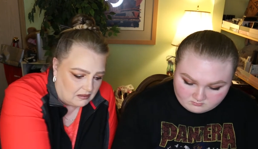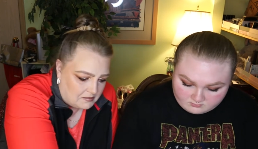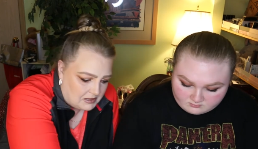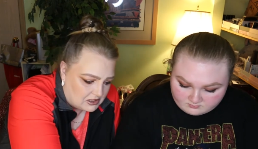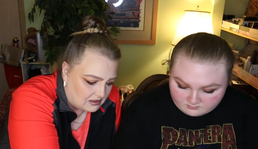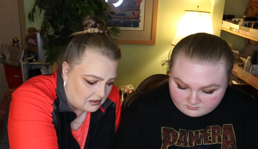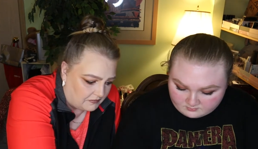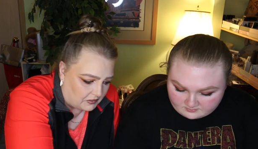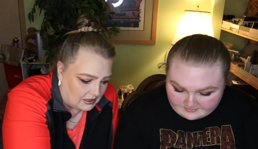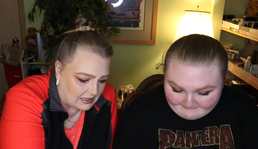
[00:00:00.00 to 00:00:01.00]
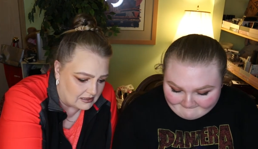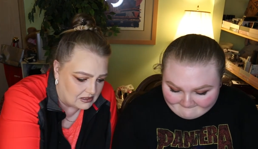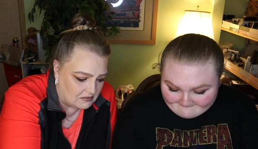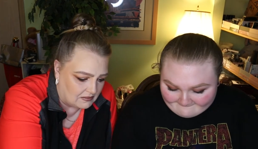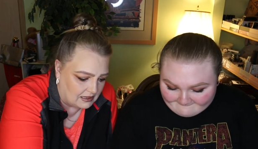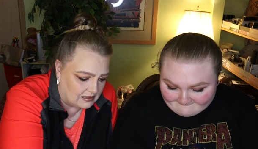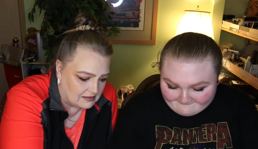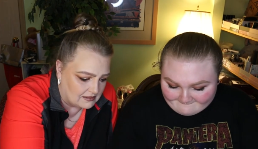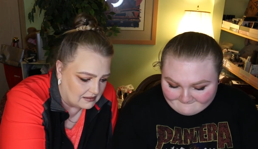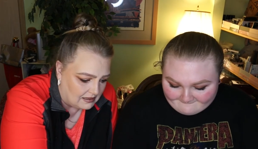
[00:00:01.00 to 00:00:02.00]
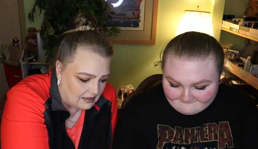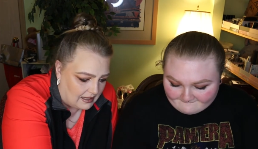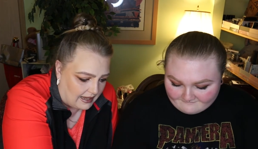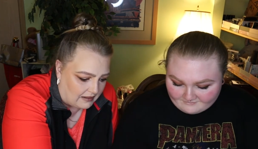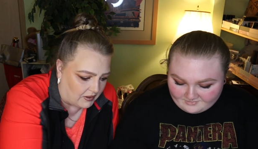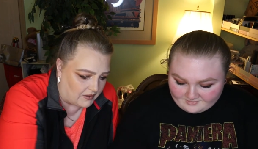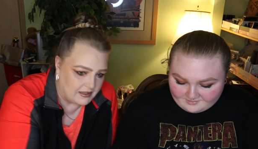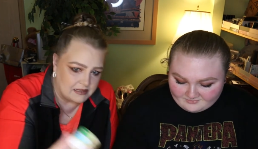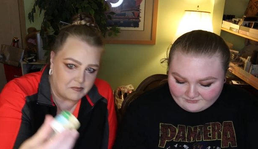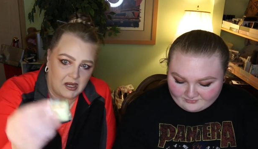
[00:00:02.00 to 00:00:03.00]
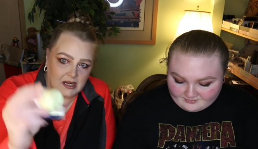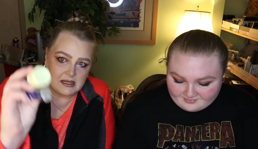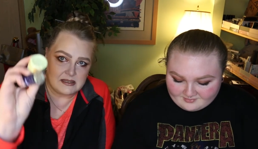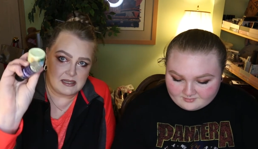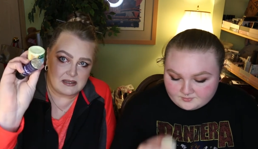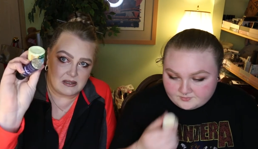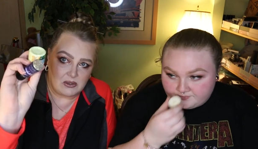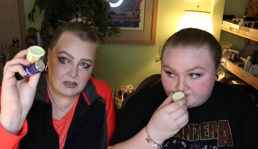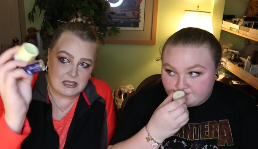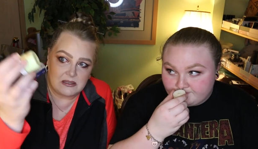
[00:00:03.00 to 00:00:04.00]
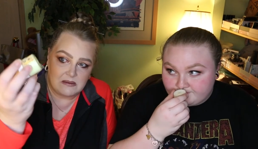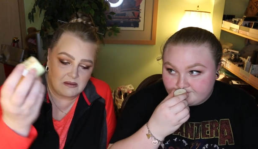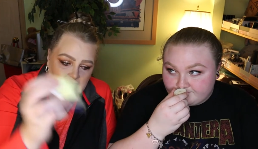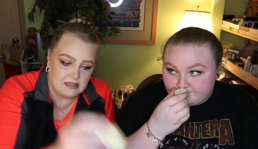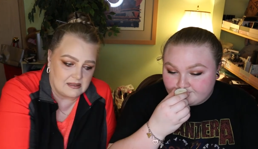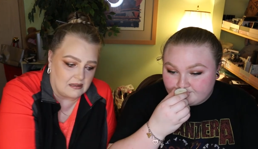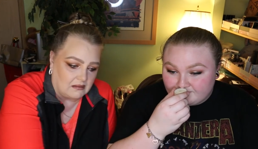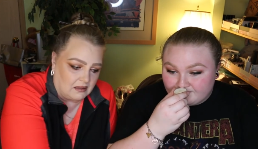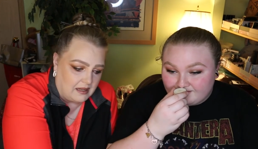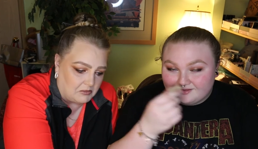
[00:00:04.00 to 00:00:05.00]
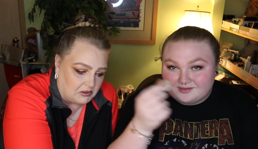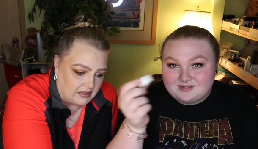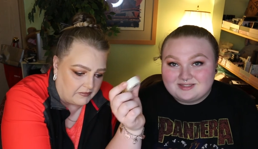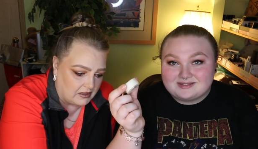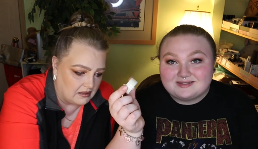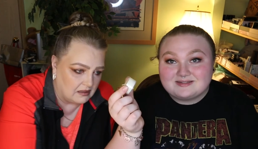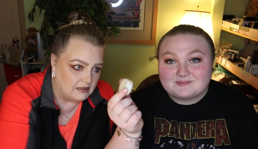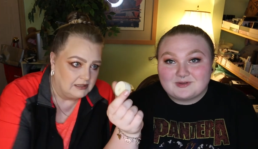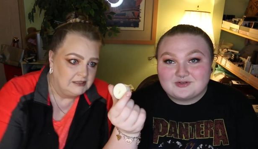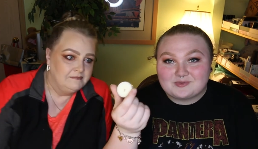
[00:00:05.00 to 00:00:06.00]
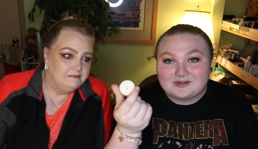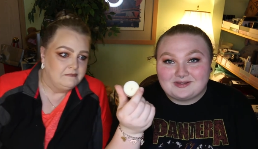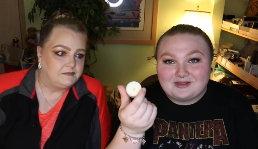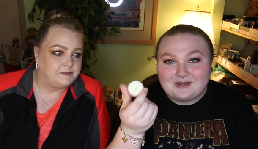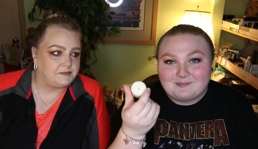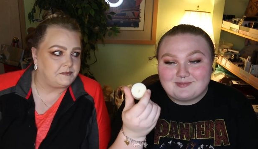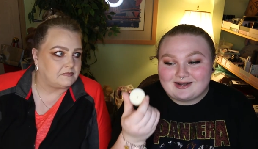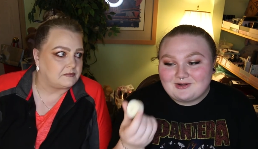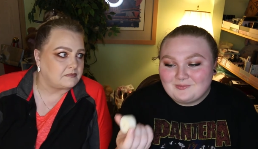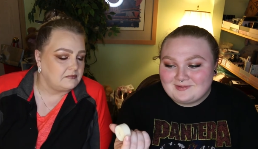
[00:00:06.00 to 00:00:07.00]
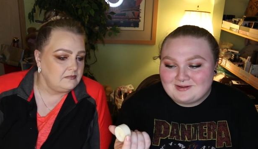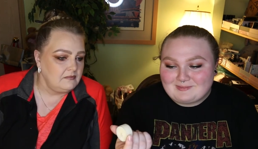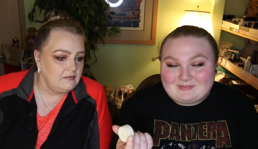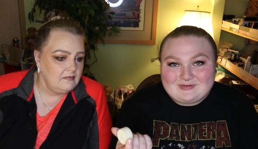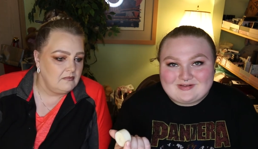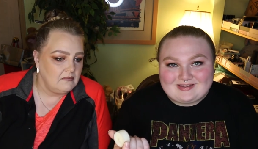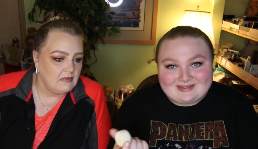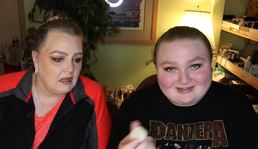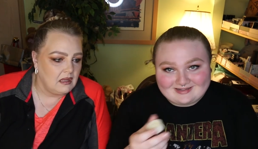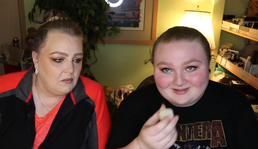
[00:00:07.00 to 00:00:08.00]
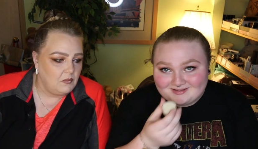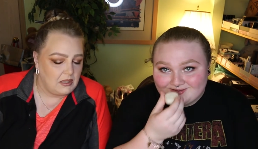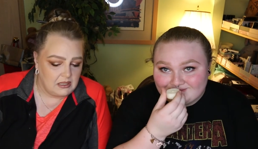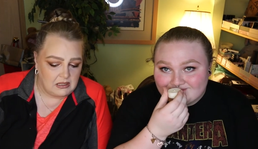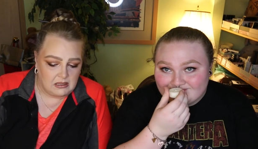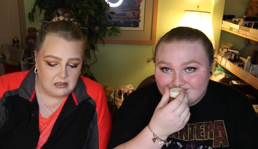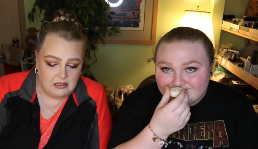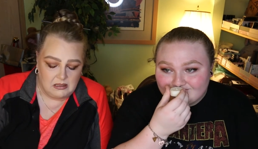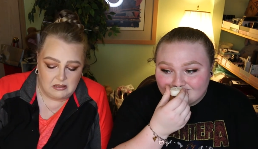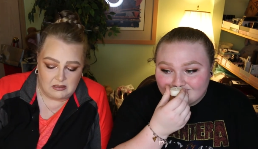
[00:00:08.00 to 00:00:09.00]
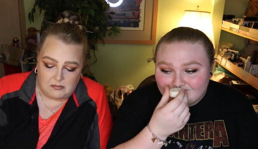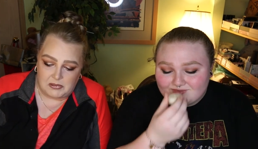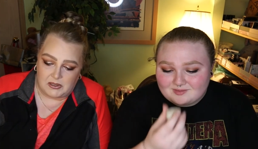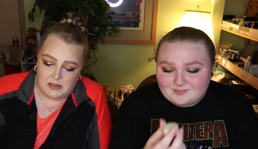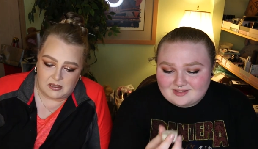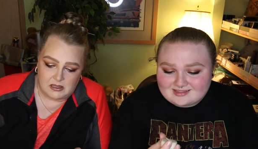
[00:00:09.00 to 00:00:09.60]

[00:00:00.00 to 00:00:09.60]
Speaker 1: I mean, you've only got two things out of all these products. These are the only two things that are labeled. This,
Speaker 2: this smells really good, but I don't want to burn it. Why not?
Speaker 1: I'll burn because,